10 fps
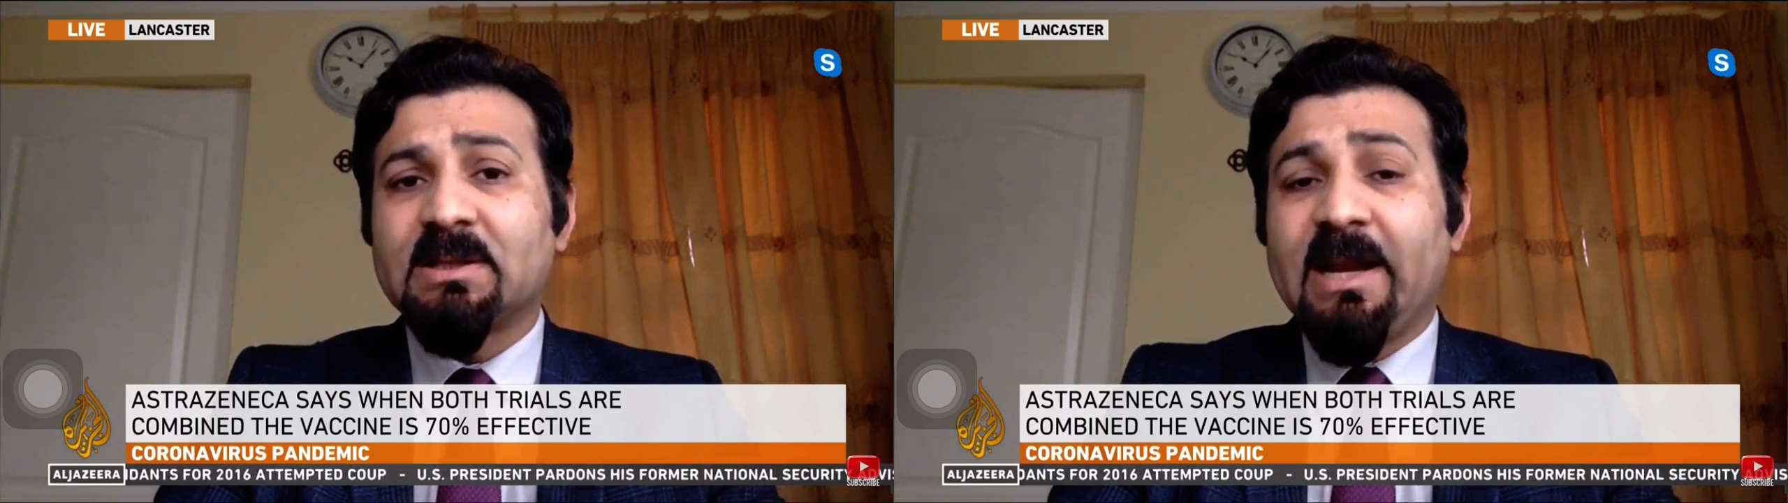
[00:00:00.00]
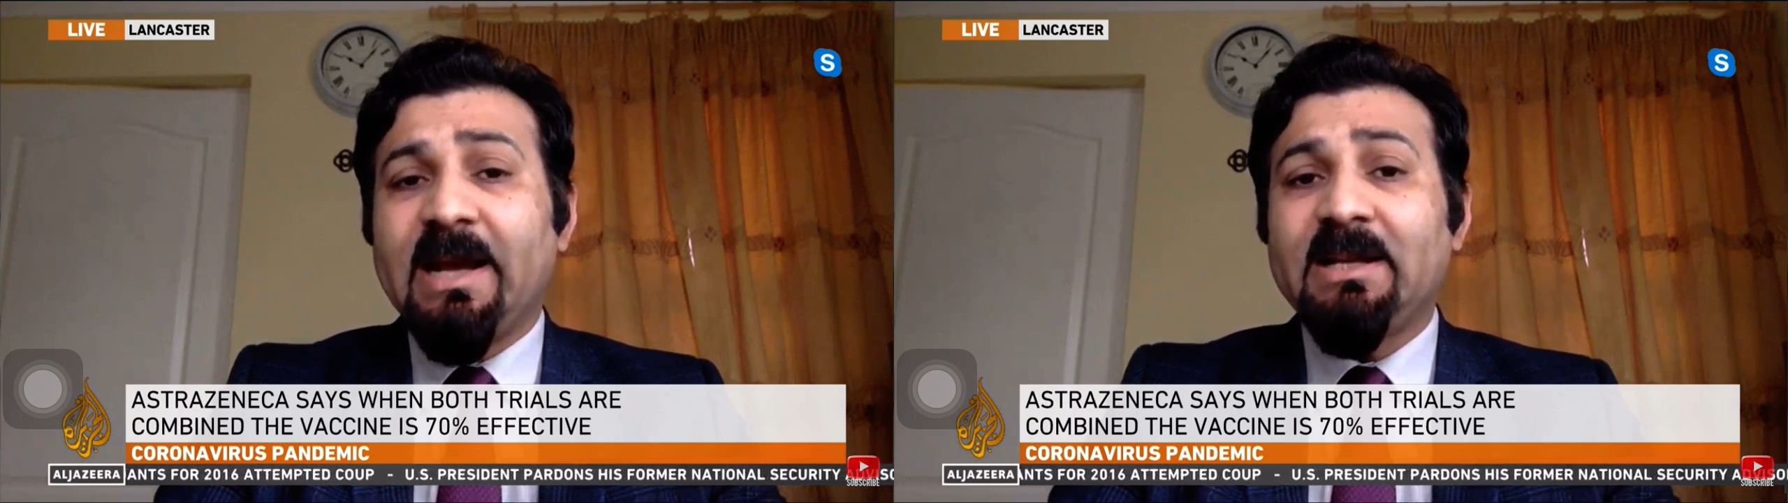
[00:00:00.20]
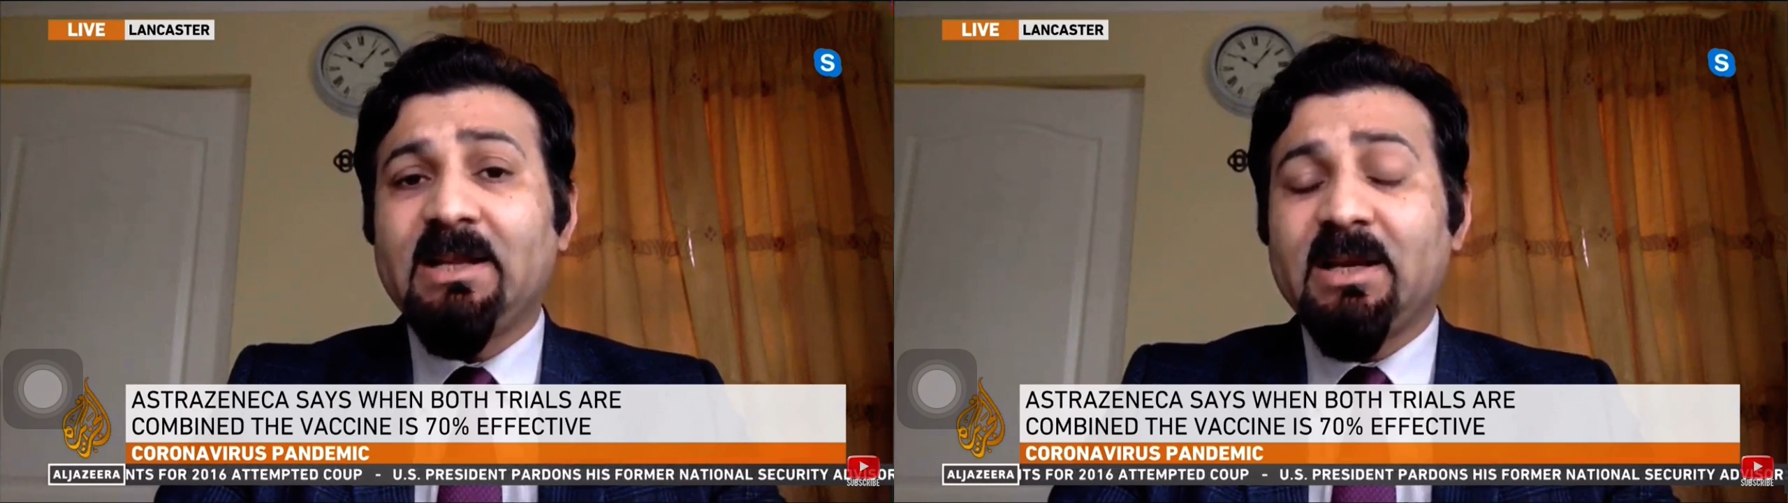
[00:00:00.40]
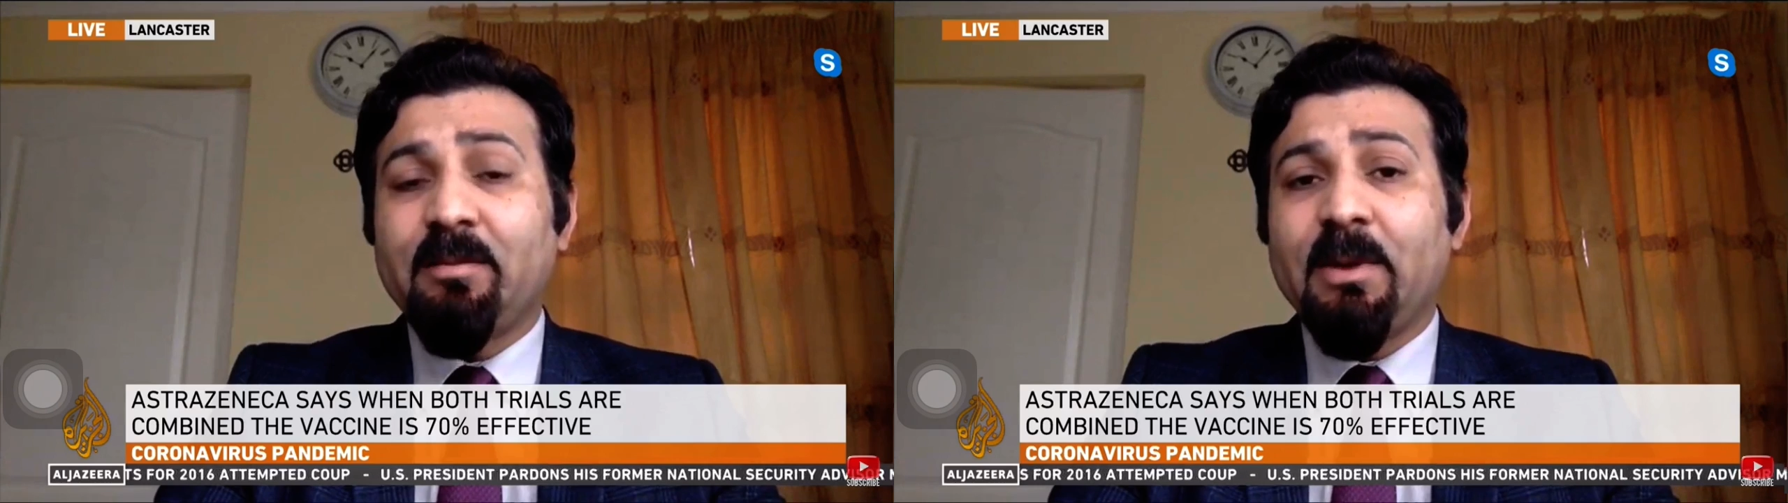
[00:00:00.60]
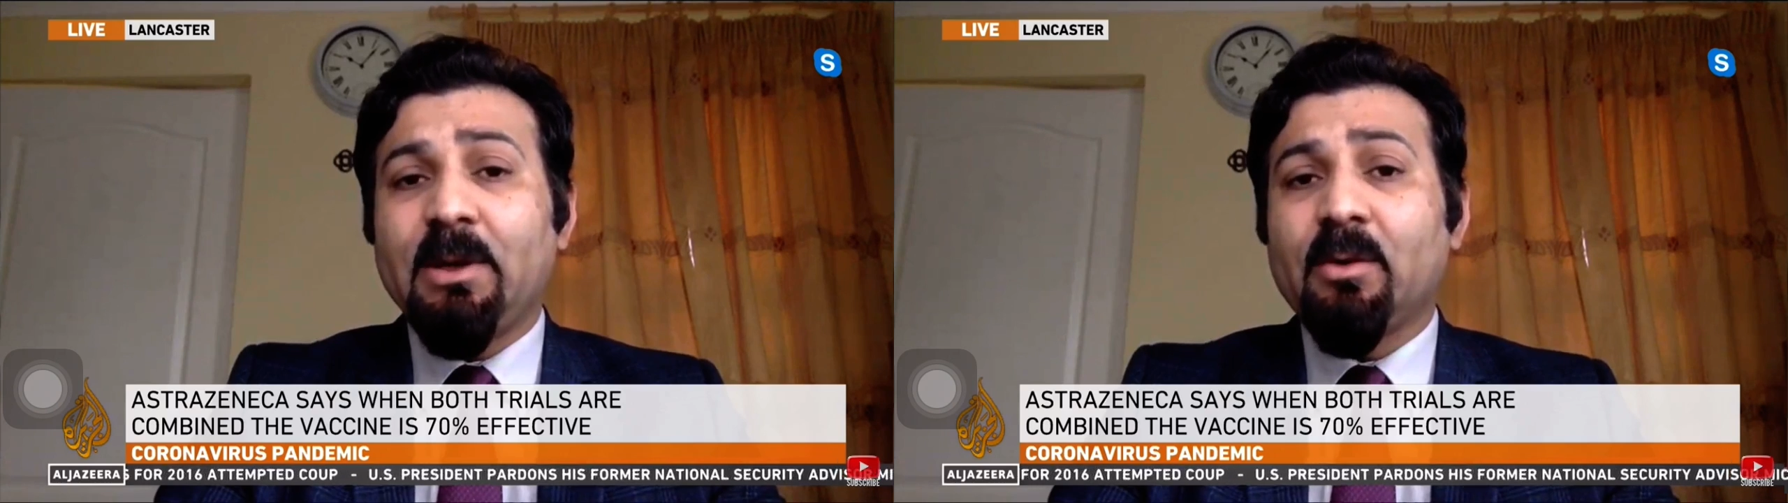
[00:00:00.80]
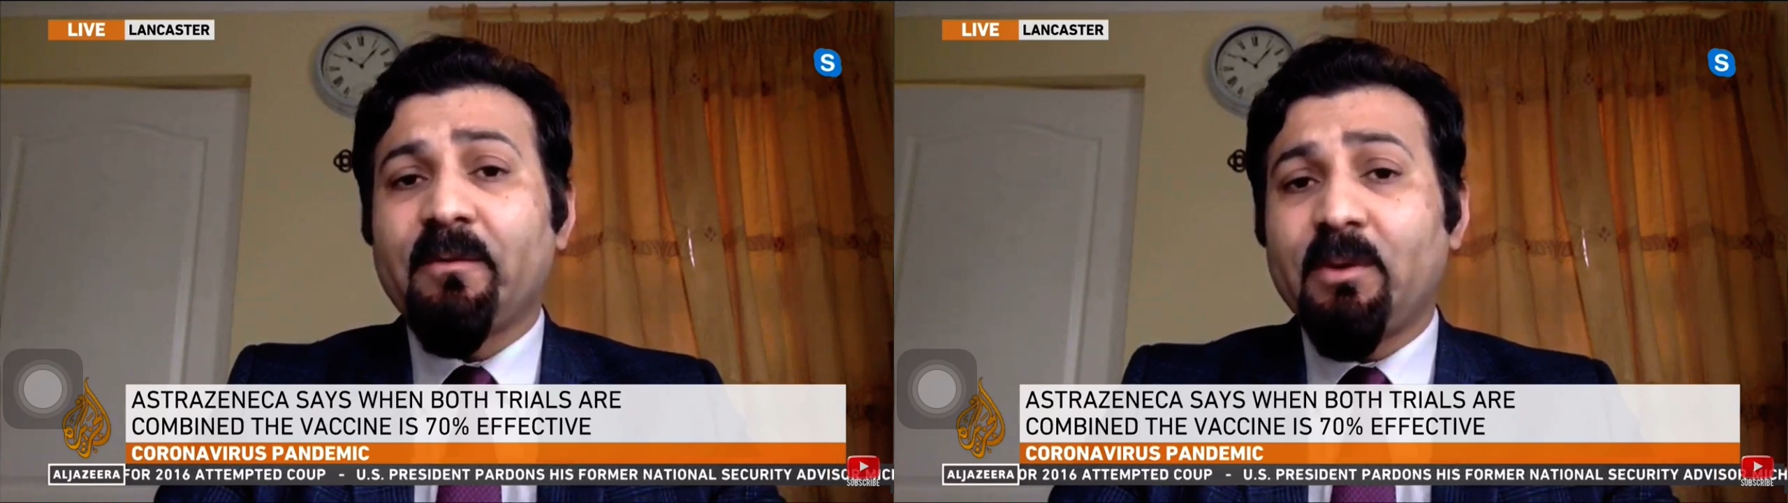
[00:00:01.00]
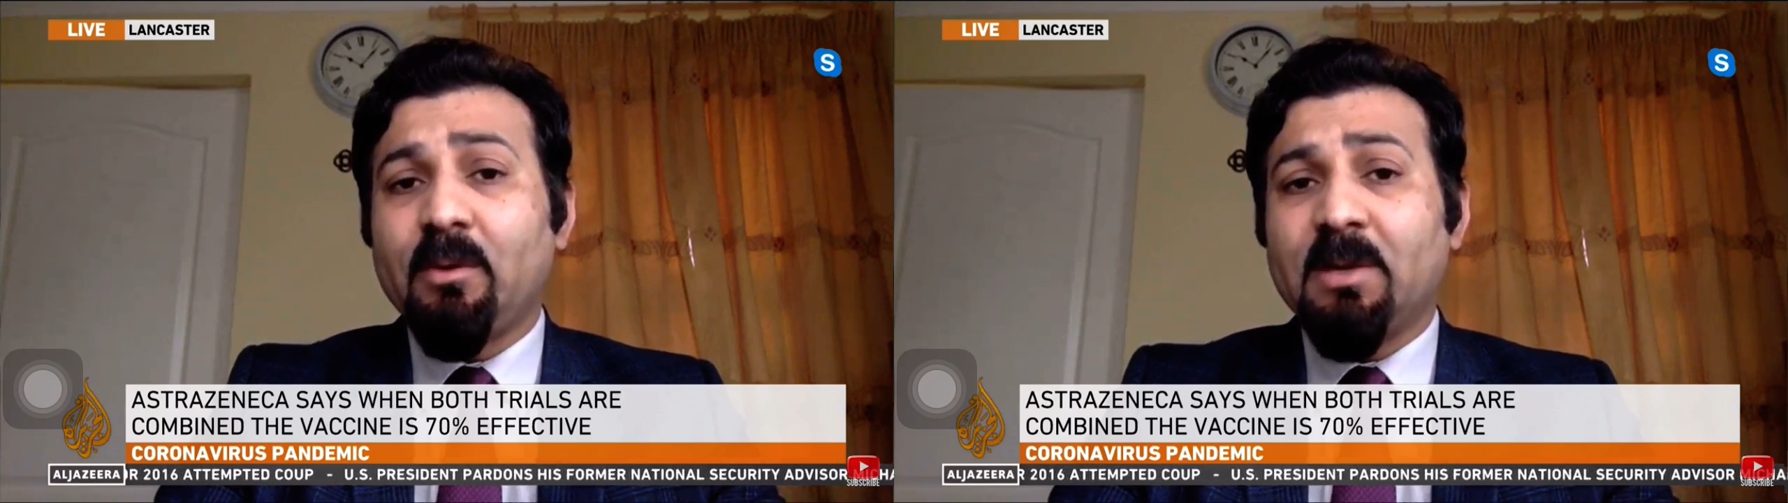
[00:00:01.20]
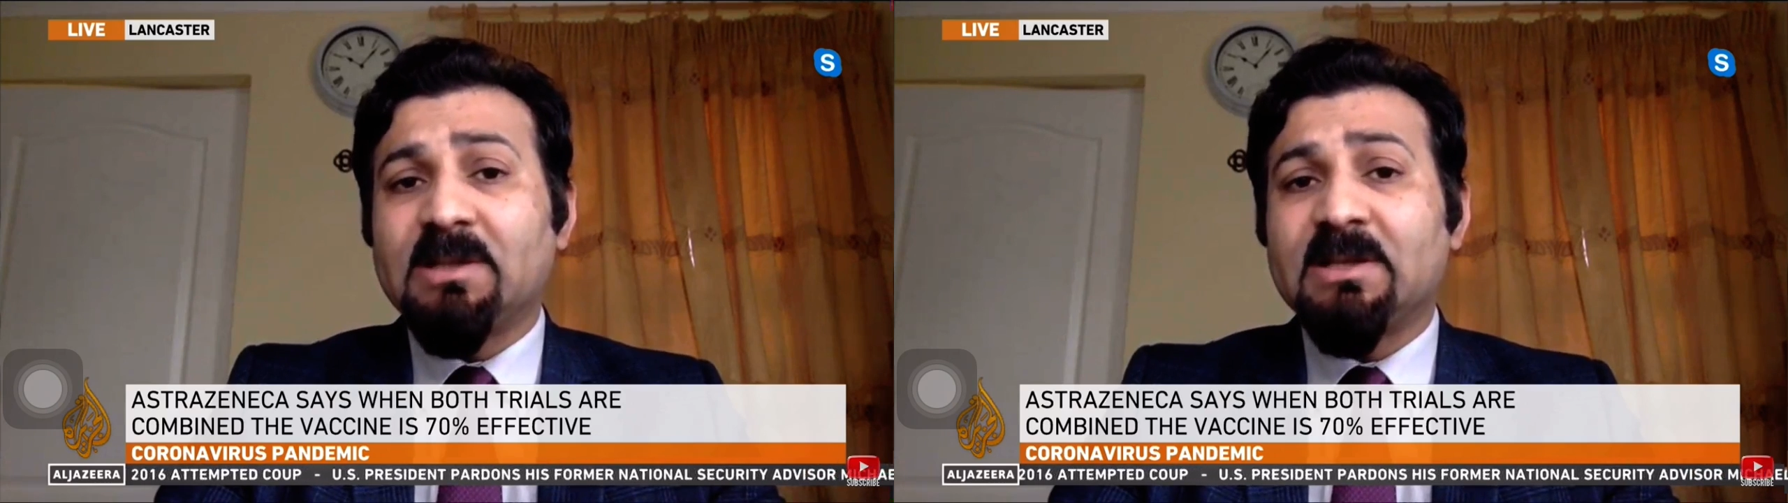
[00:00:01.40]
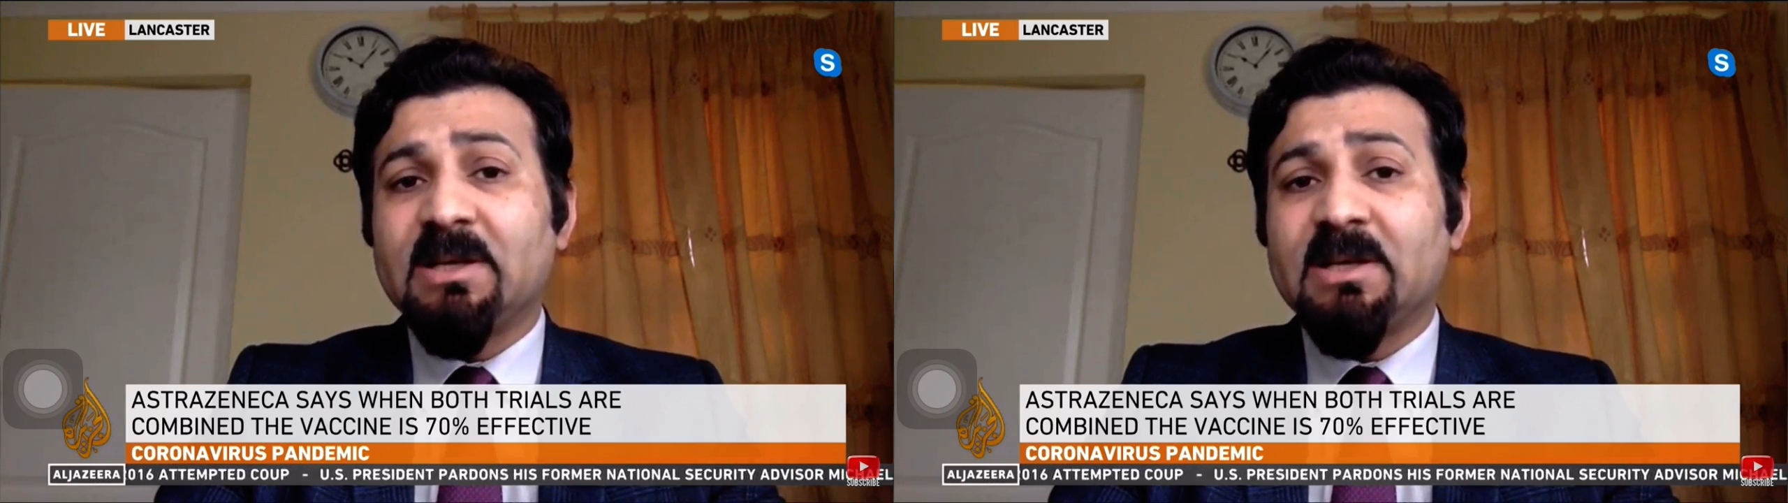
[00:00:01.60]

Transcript: And anything beyond few months